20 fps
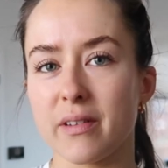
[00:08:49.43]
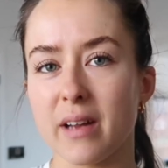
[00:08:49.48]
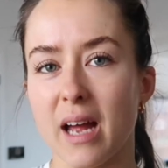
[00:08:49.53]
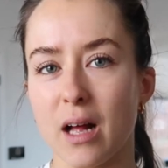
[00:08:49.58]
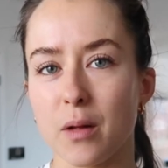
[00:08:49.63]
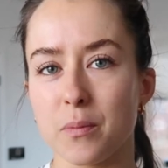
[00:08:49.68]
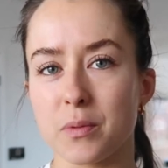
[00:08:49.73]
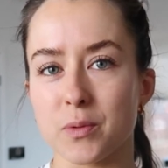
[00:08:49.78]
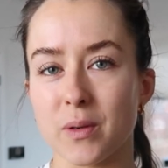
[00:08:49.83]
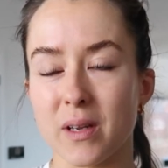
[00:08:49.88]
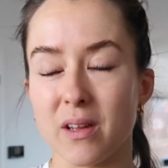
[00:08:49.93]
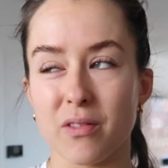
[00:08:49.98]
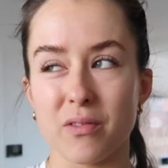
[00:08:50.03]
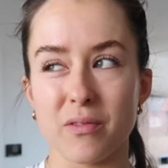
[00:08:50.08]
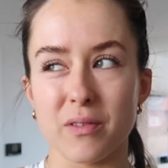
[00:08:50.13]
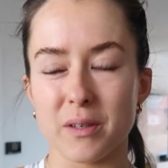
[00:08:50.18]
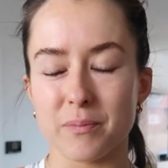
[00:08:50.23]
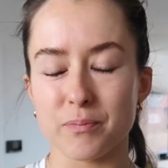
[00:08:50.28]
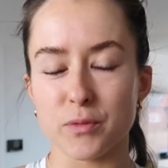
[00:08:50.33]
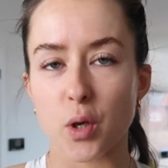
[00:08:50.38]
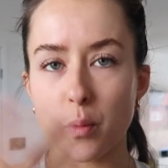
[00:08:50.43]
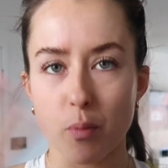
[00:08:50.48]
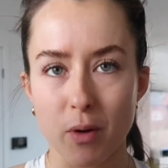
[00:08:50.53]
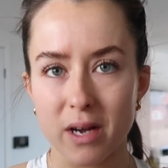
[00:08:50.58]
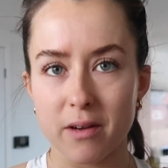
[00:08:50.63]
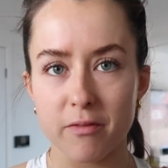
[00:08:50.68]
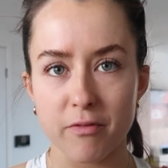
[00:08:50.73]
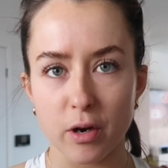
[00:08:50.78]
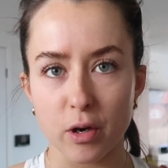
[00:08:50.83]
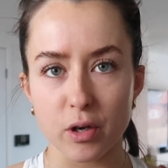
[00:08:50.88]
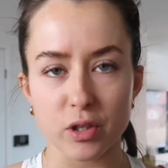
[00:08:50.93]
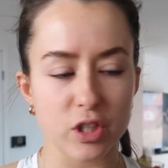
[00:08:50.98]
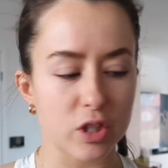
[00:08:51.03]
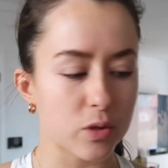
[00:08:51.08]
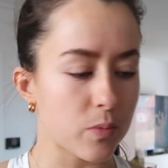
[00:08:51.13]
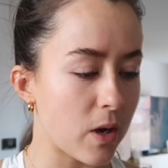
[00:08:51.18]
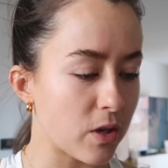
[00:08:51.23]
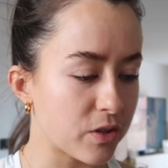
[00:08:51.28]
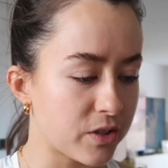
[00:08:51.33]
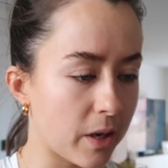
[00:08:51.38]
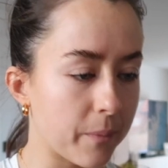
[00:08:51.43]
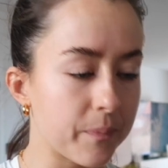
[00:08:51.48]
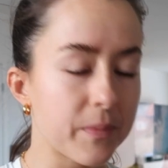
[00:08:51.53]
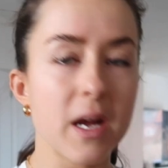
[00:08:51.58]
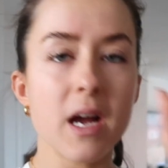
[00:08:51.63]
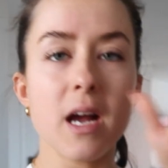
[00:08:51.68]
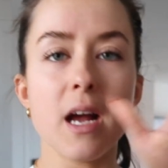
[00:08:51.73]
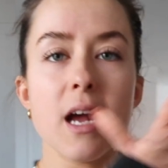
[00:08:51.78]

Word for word: helps with your brain focus as well. So